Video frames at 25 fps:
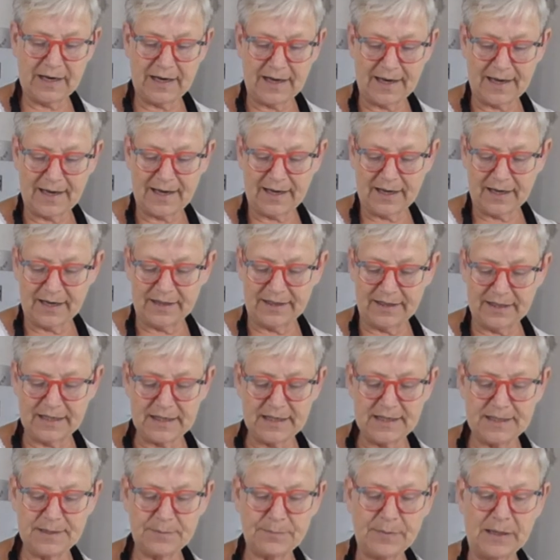here and
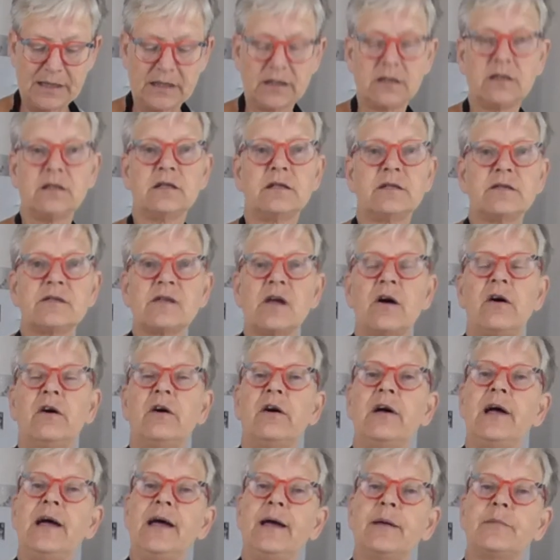these buns
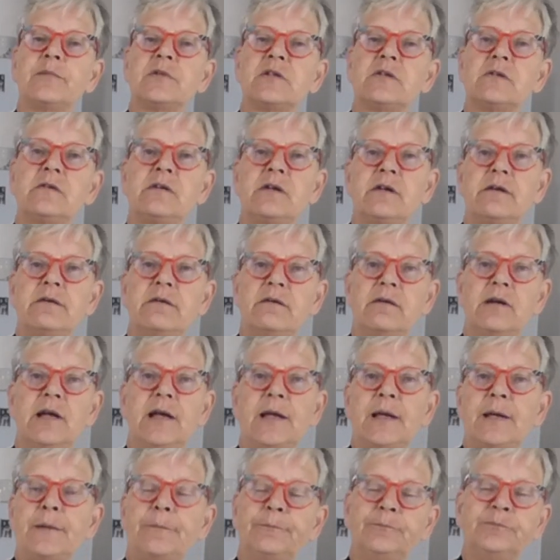are
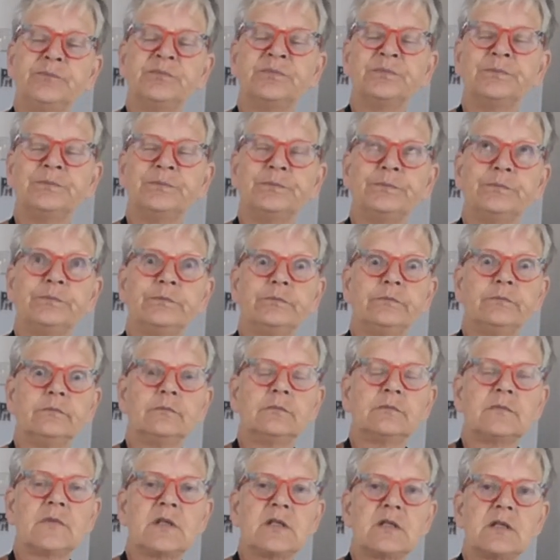absolutely
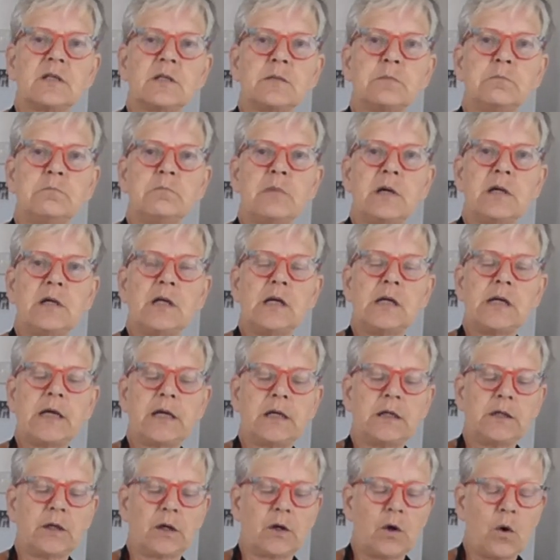
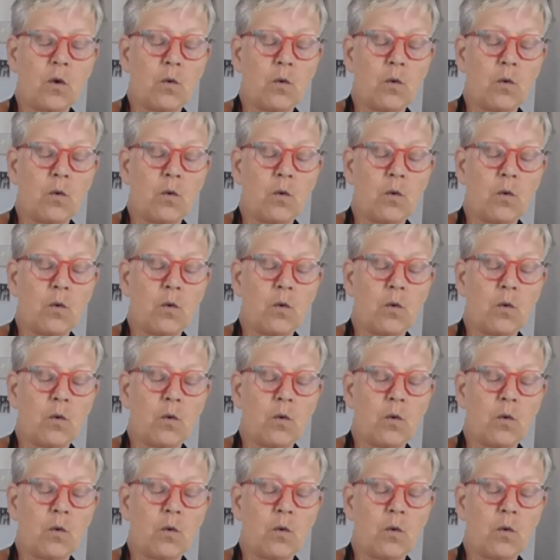smelling